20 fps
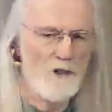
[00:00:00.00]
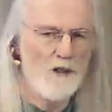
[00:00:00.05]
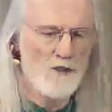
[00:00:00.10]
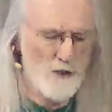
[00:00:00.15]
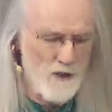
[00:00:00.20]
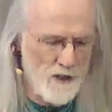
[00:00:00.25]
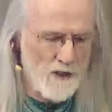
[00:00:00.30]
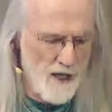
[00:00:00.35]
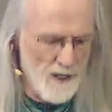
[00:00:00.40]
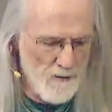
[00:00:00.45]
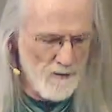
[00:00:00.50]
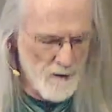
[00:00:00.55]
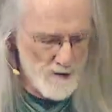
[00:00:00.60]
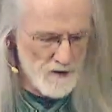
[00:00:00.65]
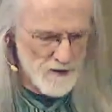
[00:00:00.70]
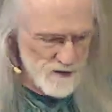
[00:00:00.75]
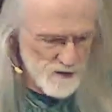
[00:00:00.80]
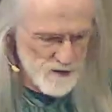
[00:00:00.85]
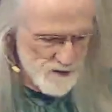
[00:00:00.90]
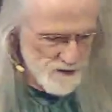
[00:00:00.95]
your neighbors
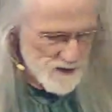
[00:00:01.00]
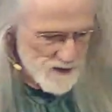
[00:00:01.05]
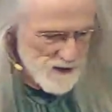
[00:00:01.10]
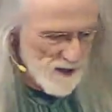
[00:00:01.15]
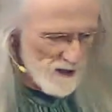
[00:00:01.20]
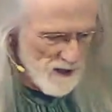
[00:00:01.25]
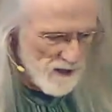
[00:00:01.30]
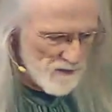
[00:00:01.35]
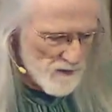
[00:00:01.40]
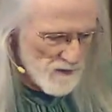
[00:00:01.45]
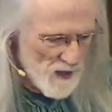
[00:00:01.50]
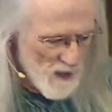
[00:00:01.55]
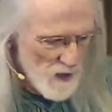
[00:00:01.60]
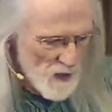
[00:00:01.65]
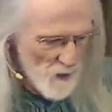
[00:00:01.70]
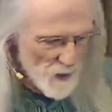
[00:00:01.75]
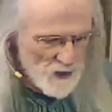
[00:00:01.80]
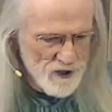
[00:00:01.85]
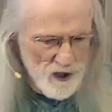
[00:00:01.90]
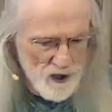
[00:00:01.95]
as yourself,
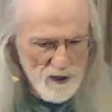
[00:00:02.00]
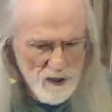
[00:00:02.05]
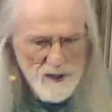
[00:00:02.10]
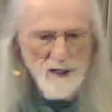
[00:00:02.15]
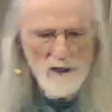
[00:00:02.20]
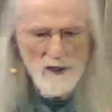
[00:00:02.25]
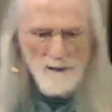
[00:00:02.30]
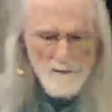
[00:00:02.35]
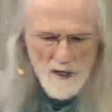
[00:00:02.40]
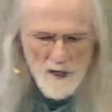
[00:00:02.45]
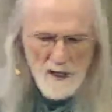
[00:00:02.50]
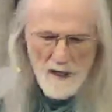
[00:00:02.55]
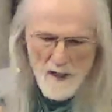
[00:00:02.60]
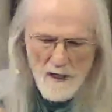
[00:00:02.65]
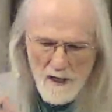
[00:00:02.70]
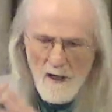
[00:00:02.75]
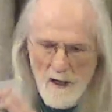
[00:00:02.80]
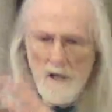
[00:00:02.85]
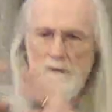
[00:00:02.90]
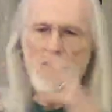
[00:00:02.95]
we're talking about
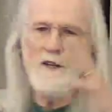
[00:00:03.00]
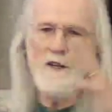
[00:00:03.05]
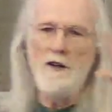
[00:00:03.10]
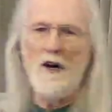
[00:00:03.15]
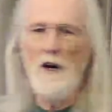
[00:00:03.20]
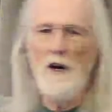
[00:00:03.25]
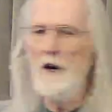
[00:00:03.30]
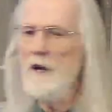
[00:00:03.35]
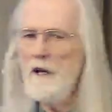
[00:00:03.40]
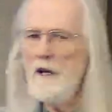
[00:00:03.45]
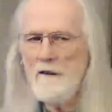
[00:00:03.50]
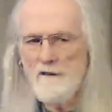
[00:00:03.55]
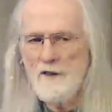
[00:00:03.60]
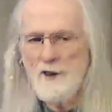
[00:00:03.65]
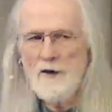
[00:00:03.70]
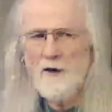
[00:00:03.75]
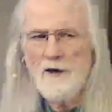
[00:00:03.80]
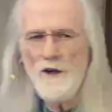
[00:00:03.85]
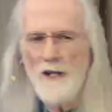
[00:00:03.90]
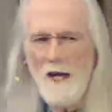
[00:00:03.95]
loving all of
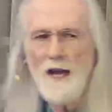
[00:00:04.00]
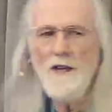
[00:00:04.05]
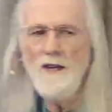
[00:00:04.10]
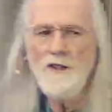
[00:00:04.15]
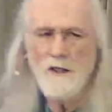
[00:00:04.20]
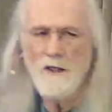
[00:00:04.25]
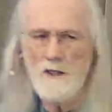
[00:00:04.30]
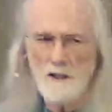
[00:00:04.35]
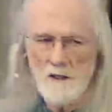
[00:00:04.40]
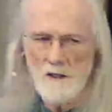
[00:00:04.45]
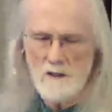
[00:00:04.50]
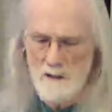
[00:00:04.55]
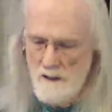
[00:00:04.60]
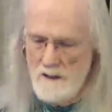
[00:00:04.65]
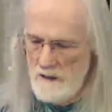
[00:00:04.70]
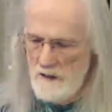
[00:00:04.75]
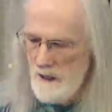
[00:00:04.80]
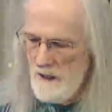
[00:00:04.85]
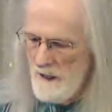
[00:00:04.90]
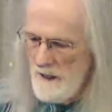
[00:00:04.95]
creation.
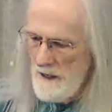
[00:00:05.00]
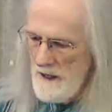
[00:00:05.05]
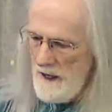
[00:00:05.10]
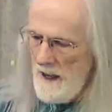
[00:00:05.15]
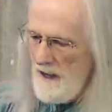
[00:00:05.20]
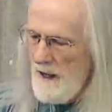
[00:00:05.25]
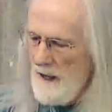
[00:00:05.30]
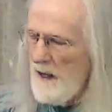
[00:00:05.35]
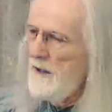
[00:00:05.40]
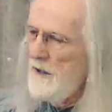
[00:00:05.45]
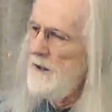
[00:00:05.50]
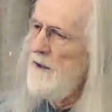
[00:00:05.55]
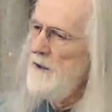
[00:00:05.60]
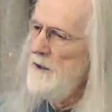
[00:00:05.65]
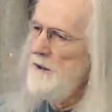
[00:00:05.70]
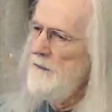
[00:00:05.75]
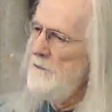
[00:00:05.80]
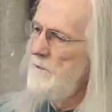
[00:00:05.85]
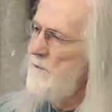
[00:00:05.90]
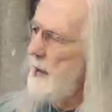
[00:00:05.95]

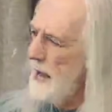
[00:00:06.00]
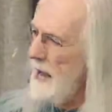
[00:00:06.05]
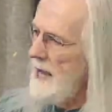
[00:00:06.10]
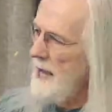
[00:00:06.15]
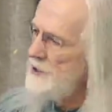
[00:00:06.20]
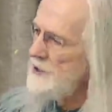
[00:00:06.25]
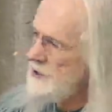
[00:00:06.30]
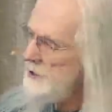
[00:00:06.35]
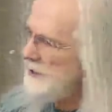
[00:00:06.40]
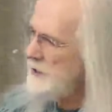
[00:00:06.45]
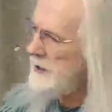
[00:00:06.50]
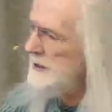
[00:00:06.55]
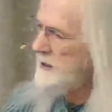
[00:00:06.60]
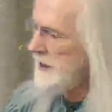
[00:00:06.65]
And passion